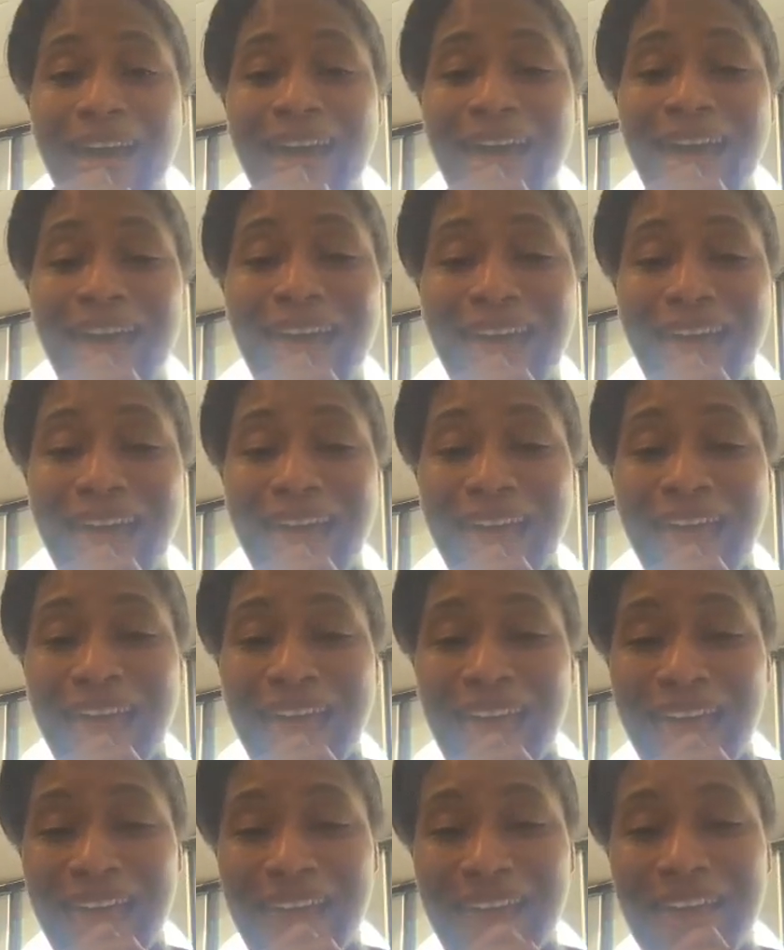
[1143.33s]

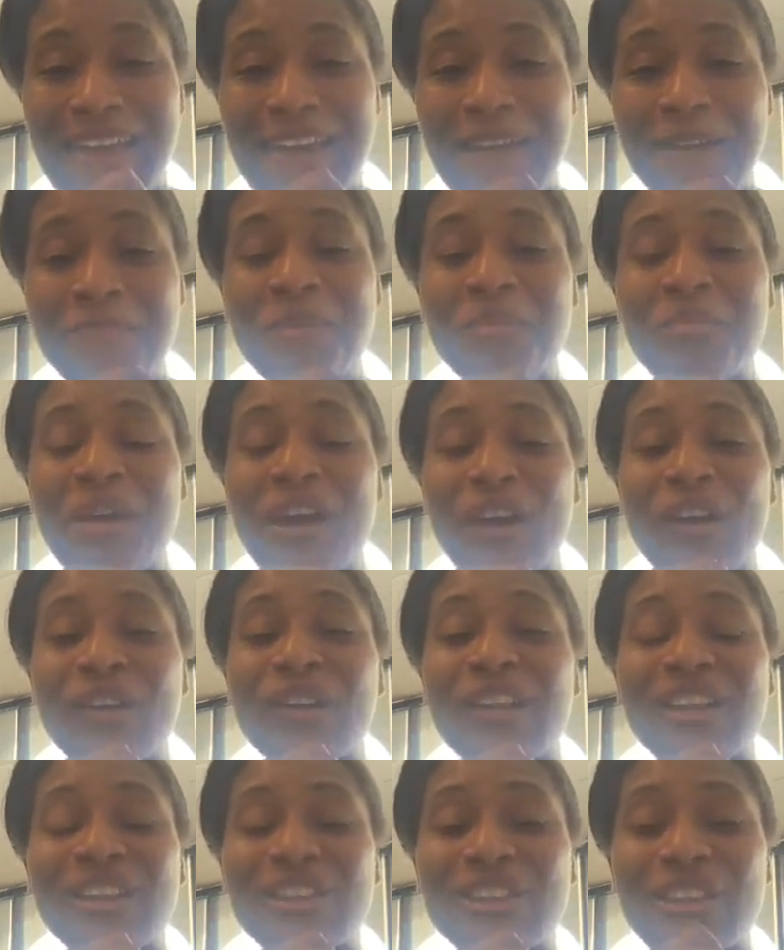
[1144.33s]
I'm in my
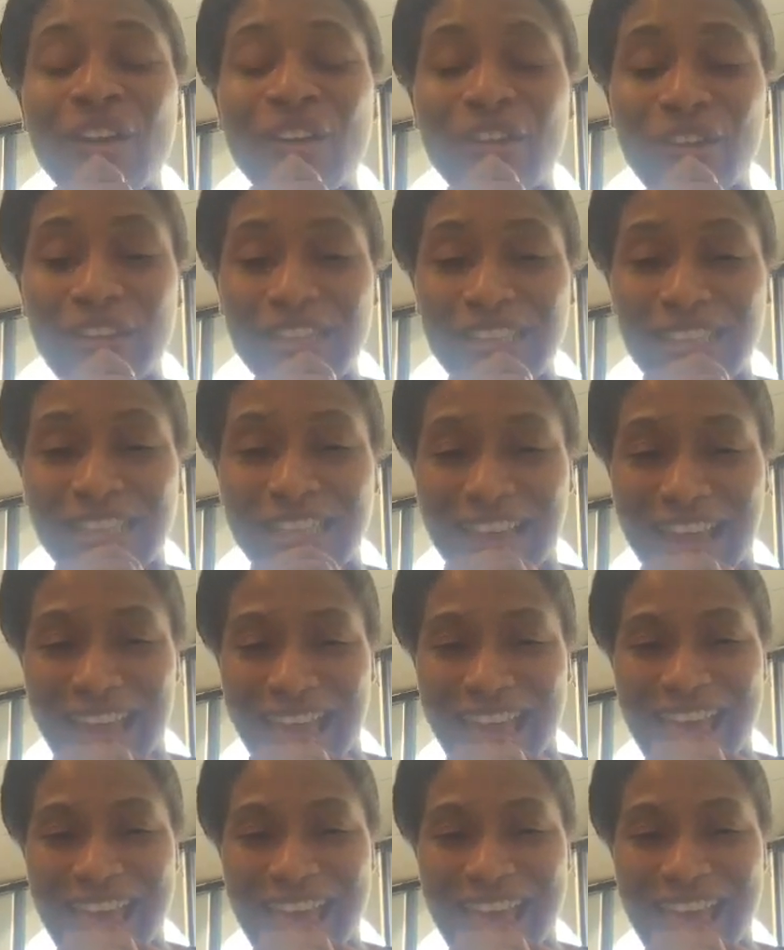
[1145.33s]
early 30s.